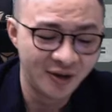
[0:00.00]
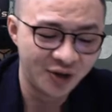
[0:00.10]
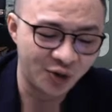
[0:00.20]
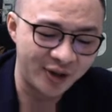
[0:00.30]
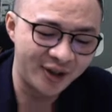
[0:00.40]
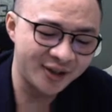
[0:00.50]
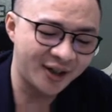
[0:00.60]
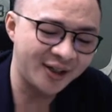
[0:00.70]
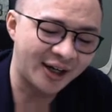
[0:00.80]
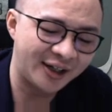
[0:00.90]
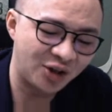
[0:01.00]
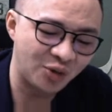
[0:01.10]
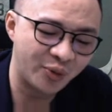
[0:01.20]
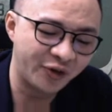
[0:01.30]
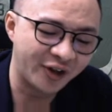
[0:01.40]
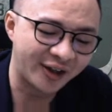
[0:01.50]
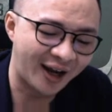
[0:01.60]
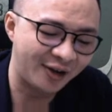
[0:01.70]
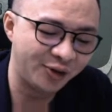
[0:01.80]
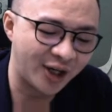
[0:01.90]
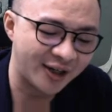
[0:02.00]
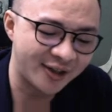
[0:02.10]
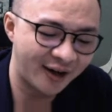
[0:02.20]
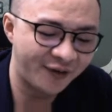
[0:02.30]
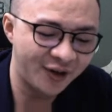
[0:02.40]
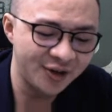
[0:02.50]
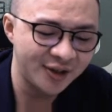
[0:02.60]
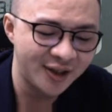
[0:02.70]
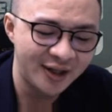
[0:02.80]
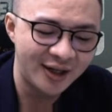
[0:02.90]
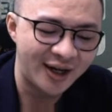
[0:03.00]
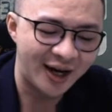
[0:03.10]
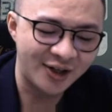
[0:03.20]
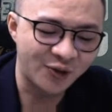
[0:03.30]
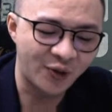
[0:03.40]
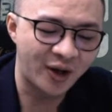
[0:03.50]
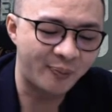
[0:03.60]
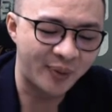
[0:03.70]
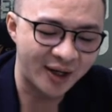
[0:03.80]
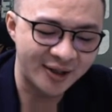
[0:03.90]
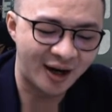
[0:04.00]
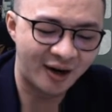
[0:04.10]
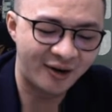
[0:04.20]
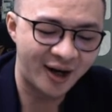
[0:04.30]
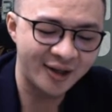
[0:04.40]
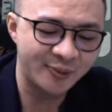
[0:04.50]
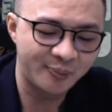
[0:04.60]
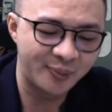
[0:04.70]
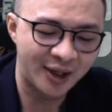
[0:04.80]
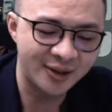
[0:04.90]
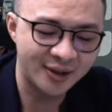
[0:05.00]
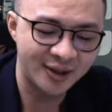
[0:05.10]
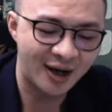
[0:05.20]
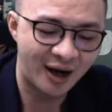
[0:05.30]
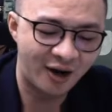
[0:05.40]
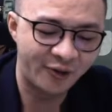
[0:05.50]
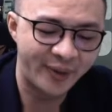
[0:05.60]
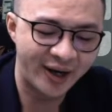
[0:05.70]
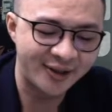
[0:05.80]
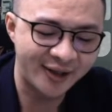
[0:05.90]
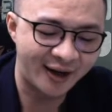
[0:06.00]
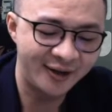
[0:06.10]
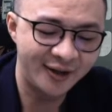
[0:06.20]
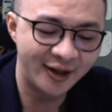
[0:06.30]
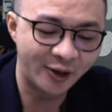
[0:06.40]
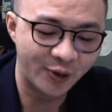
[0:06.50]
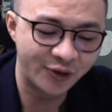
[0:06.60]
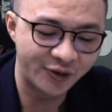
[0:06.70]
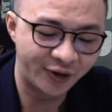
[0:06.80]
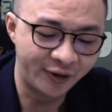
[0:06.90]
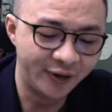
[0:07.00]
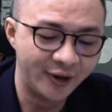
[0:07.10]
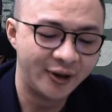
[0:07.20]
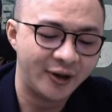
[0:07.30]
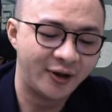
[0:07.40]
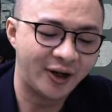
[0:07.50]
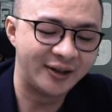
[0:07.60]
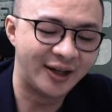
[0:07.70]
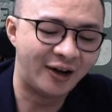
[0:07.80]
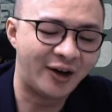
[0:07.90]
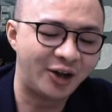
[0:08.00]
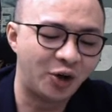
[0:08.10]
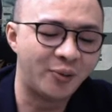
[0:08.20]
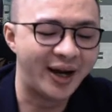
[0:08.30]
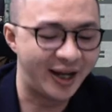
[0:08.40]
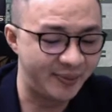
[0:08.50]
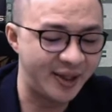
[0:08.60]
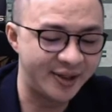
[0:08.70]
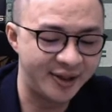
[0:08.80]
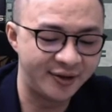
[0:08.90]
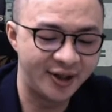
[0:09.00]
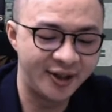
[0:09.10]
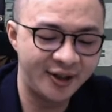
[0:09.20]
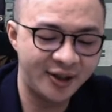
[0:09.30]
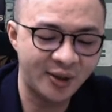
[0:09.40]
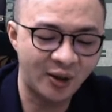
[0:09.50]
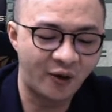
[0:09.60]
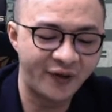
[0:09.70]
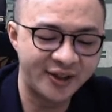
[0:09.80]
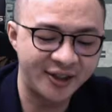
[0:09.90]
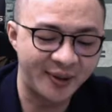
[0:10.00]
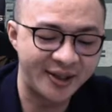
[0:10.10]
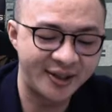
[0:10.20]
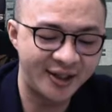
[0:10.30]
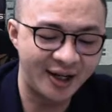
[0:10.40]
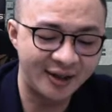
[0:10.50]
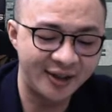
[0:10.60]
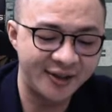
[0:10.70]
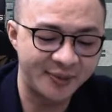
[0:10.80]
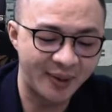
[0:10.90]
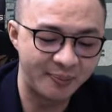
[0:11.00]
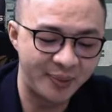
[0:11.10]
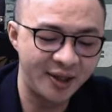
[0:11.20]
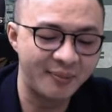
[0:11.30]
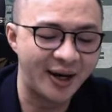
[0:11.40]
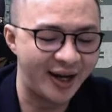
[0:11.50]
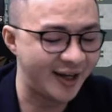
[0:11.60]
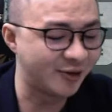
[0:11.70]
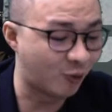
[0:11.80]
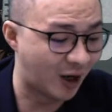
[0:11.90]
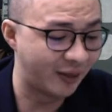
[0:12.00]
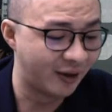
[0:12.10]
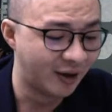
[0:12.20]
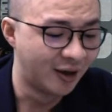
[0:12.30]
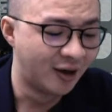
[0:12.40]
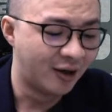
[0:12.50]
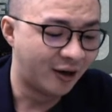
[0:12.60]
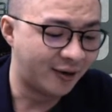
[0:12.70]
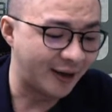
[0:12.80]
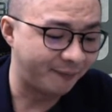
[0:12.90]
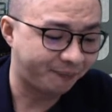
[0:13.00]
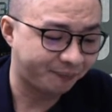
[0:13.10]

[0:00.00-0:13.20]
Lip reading: So in this case, I need to move the 10 to the other side first. X squared plus rx plus r minus 10 equals 0. Okay, now I know my a, b, c already. This one obviously is my c lah. This is my b. My a is 1. Alright.